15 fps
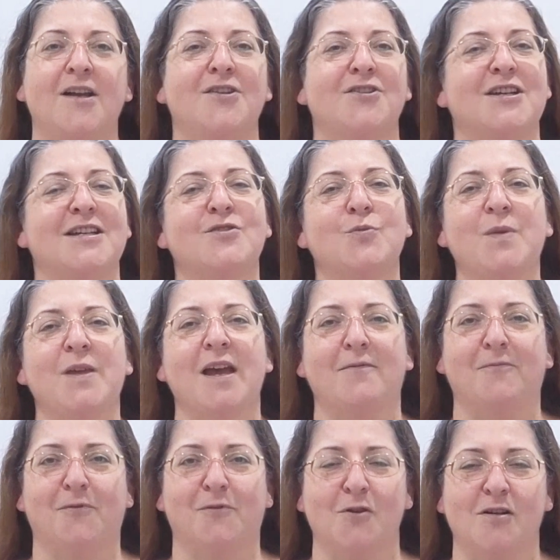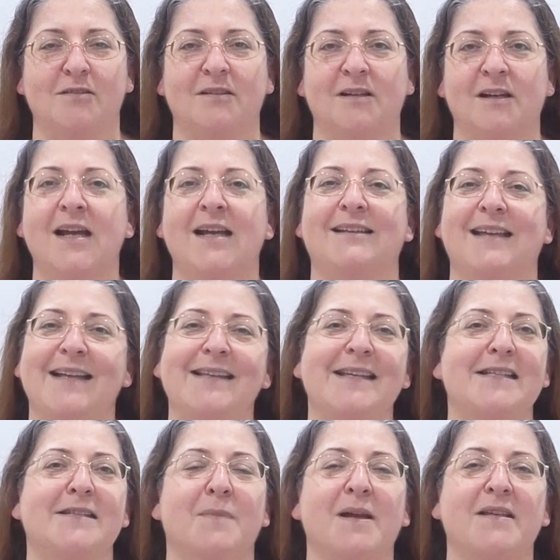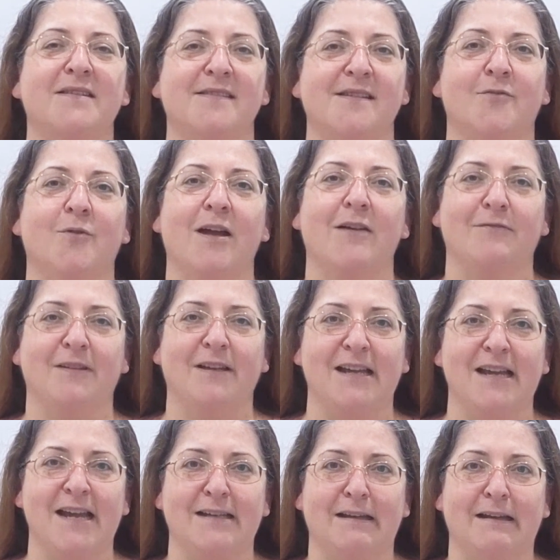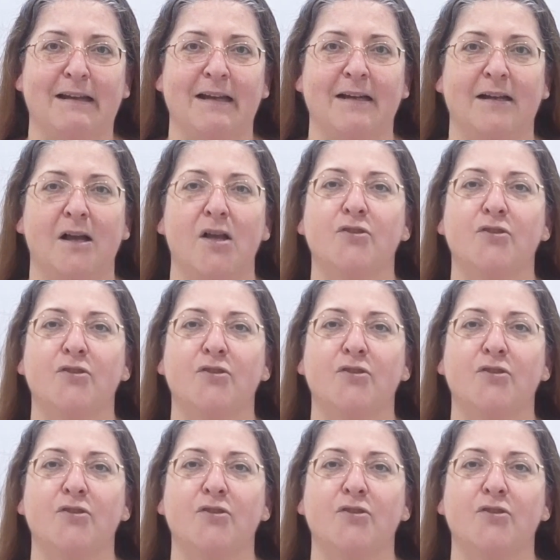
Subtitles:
Just to be upfront, that is my Xero affiliate link,